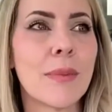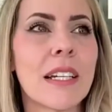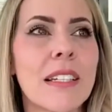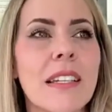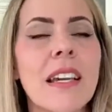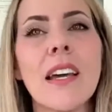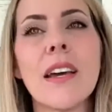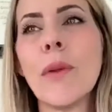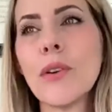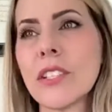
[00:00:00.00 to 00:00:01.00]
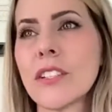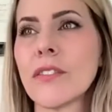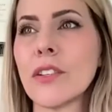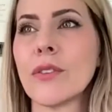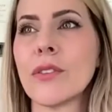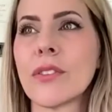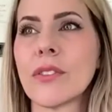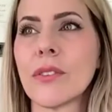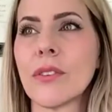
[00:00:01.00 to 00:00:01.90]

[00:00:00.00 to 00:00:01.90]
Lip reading: because most interviews,